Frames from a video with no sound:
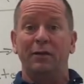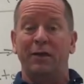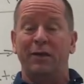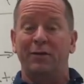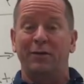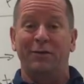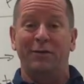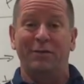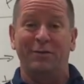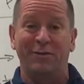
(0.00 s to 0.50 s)

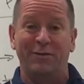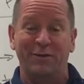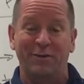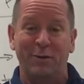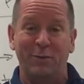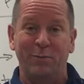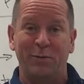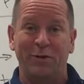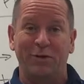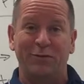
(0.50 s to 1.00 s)
And
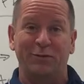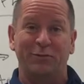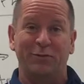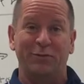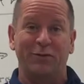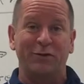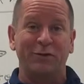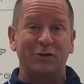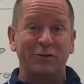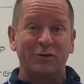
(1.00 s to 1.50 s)
nobody's
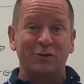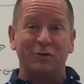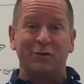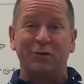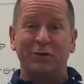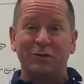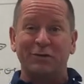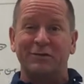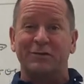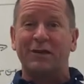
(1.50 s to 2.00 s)
really sure
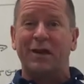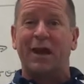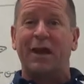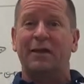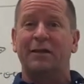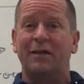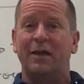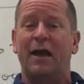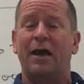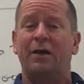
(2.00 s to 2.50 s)

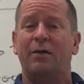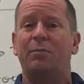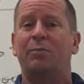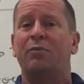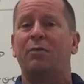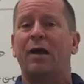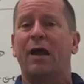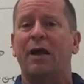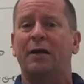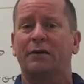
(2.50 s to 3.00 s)
exactly how to
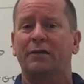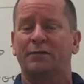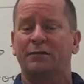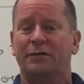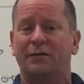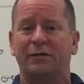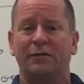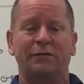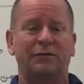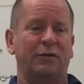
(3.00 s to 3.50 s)
practice
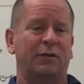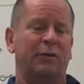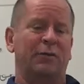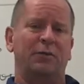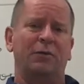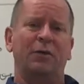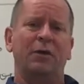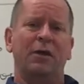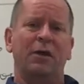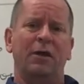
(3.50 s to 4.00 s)
it.
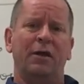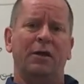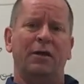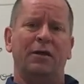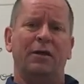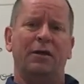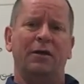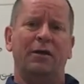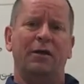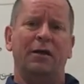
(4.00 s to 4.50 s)
So
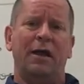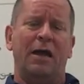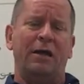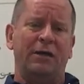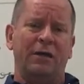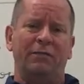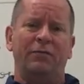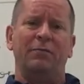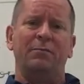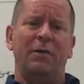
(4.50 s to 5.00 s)
I'll
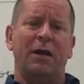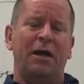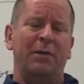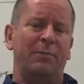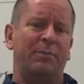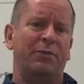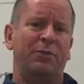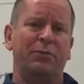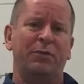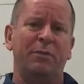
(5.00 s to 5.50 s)
give you my
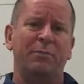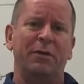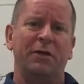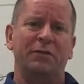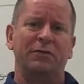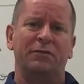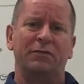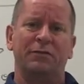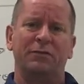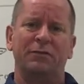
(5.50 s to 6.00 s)
three
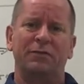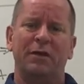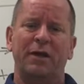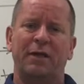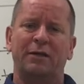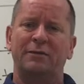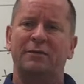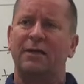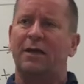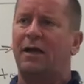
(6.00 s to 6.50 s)
best drills
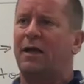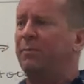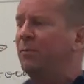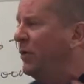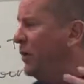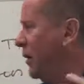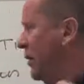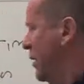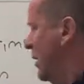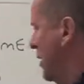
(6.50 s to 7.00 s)
next time,
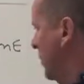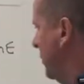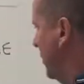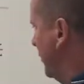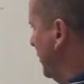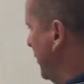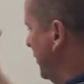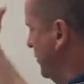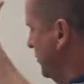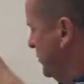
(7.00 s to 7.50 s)
but
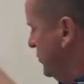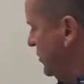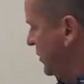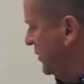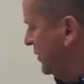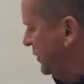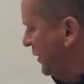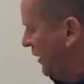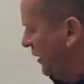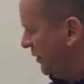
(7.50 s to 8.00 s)
these are
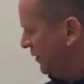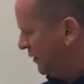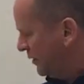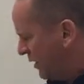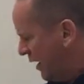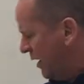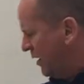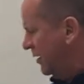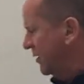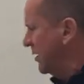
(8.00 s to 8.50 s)
just the
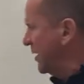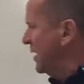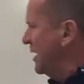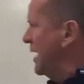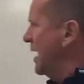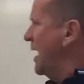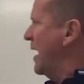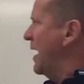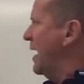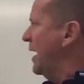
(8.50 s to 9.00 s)
kind of the
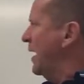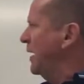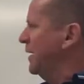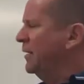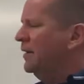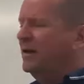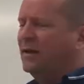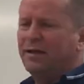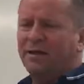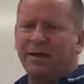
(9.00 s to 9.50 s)

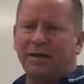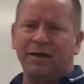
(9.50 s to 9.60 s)
nine